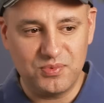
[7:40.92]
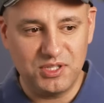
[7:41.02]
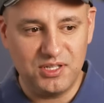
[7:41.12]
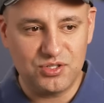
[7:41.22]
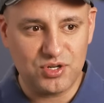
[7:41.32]
a
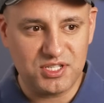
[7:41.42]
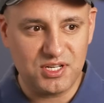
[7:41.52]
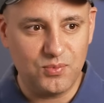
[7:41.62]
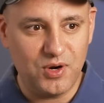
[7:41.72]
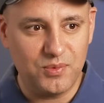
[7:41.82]
really
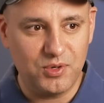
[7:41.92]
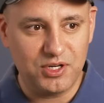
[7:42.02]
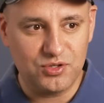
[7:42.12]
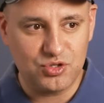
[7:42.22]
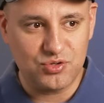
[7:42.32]
interesting way where
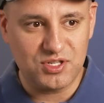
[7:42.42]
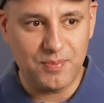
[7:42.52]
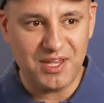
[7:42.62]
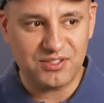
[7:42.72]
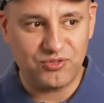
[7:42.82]
you could choose the
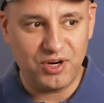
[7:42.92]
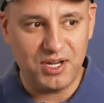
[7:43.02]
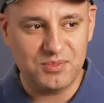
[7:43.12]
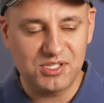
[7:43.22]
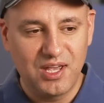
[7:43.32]
best
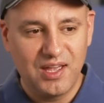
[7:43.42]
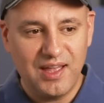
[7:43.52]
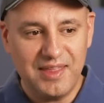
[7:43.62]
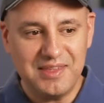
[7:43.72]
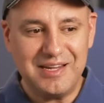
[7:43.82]
frames
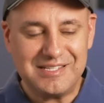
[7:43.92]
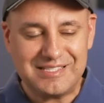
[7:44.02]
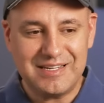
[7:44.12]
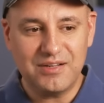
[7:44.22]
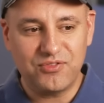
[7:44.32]
and then
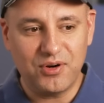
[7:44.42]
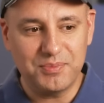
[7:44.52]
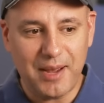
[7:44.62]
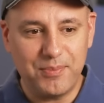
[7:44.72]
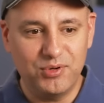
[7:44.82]
extend from
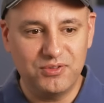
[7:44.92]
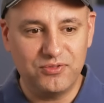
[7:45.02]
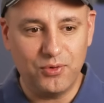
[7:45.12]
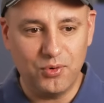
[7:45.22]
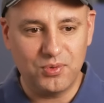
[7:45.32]
that point
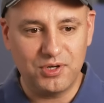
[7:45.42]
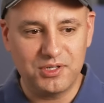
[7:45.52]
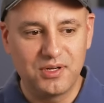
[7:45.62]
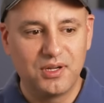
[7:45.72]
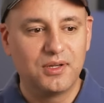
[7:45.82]

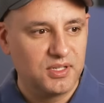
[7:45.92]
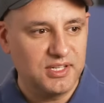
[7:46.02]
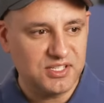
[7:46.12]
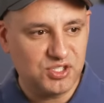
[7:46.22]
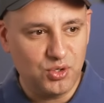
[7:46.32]
forward.
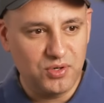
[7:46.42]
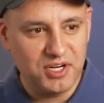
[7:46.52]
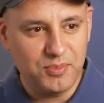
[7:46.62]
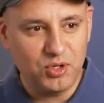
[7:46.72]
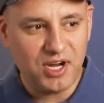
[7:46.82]
The
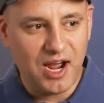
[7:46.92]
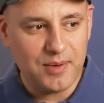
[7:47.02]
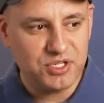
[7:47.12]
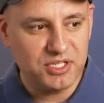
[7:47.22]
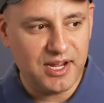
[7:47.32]
storyboard
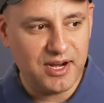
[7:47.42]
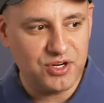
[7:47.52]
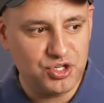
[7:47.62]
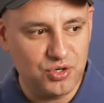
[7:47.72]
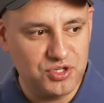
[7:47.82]
option that I
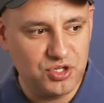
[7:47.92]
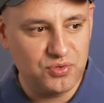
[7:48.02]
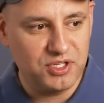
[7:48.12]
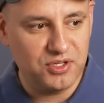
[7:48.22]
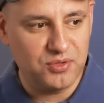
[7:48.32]
showed
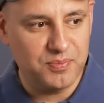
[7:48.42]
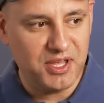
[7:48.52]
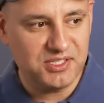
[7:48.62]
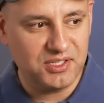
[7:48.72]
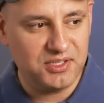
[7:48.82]
you, you could
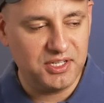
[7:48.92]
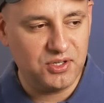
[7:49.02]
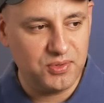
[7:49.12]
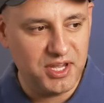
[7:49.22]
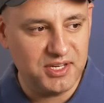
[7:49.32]
basically
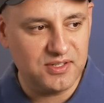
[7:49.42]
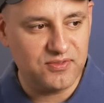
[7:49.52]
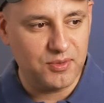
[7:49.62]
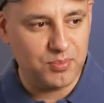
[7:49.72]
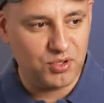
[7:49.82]
create
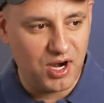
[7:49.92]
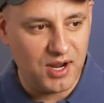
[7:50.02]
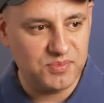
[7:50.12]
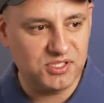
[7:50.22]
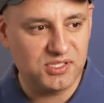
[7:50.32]
different
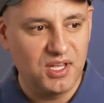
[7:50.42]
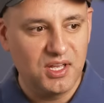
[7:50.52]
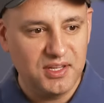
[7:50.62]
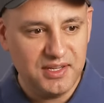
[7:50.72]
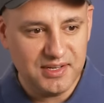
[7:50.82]
prompts
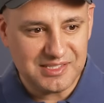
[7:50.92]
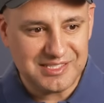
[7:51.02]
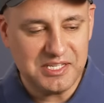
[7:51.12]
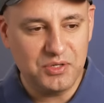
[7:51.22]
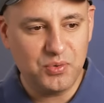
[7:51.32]
in a
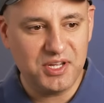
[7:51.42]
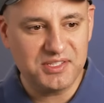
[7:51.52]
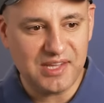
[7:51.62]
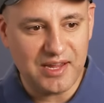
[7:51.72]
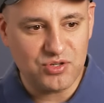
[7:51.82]

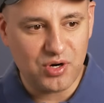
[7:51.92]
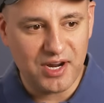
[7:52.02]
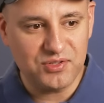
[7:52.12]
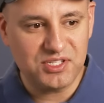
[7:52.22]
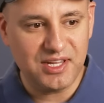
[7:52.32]
sequence and
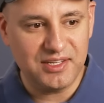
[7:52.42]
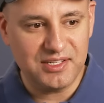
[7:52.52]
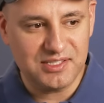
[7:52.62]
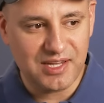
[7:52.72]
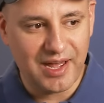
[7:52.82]
try to tell an
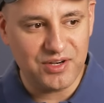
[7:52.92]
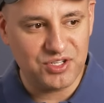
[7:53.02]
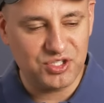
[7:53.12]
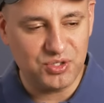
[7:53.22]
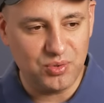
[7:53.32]
entire
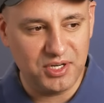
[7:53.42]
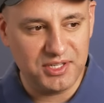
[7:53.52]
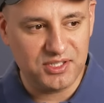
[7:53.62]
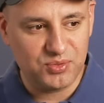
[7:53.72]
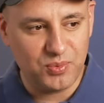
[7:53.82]
story
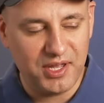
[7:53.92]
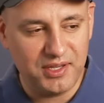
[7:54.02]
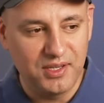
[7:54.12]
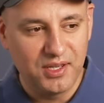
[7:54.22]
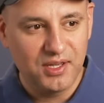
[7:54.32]
this
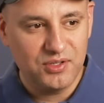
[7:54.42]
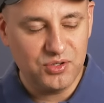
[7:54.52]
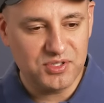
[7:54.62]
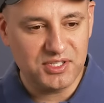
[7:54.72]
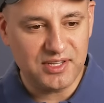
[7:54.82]
way
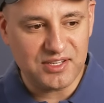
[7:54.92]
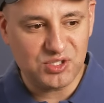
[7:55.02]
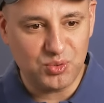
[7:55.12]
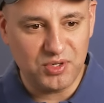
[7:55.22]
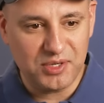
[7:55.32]
using that
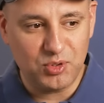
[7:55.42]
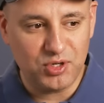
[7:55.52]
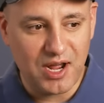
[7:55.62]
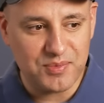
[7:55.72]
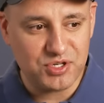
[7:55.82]

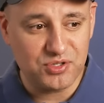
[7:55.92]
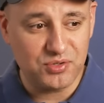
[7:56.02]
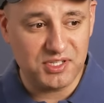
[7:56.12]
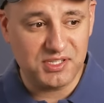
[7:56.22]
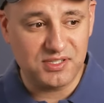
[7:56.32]
storyboard option.
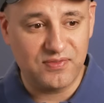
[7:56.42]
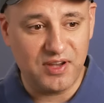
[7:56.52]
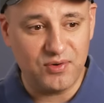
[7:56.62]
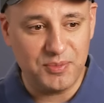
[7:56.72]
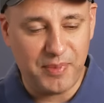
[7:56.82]
So this is
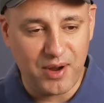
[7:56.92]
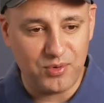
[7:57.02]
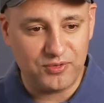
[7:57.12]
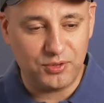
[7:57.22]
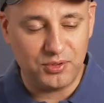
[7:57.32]
very
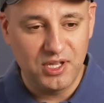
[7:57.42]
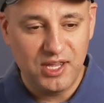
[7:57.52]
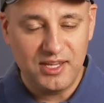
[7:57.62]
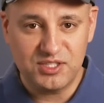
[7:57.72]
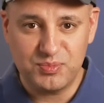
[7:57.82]
powerful,
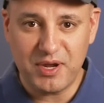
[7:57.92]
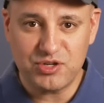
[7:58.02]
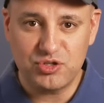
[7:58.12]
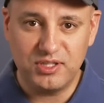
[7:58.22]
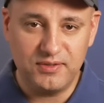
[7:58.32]

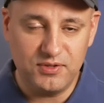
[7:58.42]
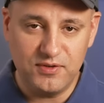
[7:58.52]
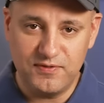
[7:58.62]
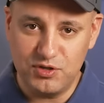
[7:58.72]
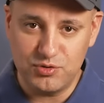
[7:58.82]
especially if
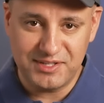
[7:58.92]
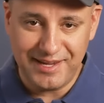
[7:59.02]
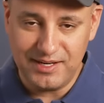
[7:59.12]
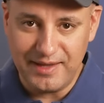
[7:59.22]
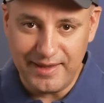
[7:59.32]
you've used
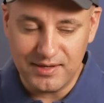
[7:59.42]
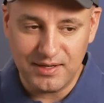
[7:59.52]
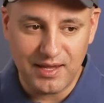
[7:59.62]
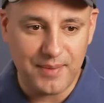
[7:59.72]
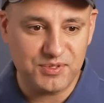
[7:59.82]
any
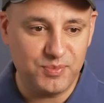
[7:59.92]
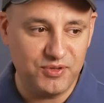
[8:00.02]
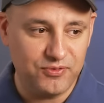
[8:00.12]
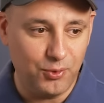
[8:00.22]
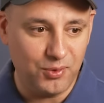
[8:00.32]
editing apps
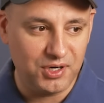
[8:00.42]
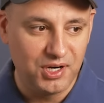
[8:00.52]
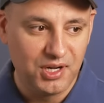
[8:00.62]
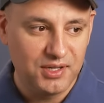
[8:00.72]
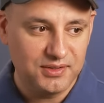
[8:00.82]
before.
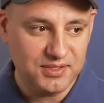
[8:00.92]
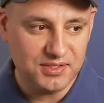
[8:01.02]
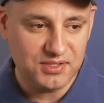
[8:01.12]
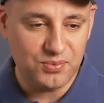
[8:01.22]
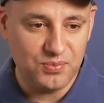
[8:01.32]
This
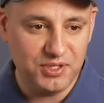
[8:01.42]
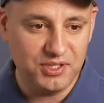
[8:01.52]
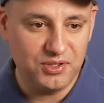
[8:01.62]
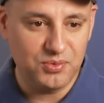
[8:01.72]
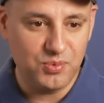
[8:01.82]
is a
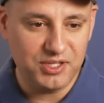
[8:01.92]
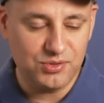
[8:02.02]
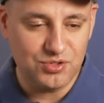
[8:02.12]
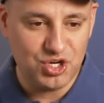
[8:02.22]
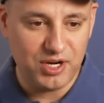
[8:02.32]
really good way
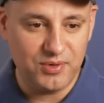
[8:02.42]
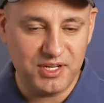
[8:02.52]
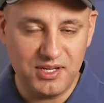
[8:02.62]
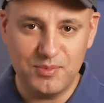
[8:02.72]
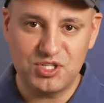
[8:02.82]
to
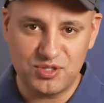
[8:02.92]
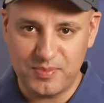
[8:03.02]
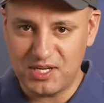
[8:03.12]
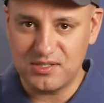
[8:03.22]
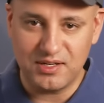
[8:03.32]
generate images based